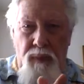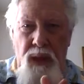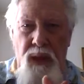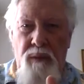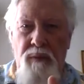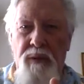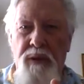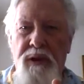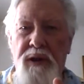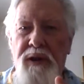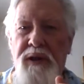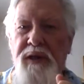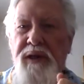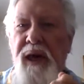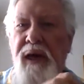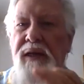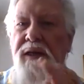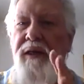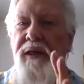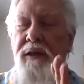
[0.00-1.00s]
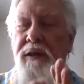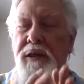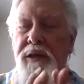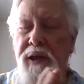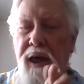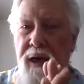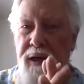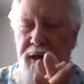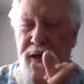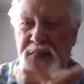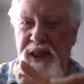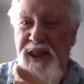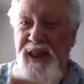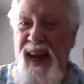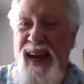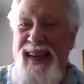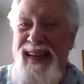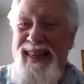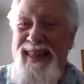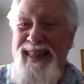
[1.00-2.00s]
It was the section sec,
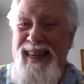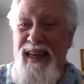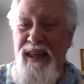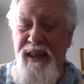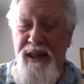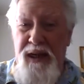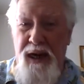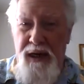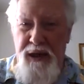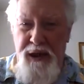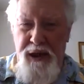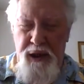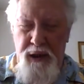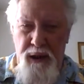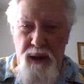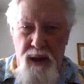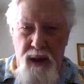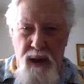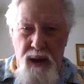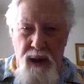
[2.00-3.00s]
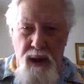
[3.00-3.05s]
second section.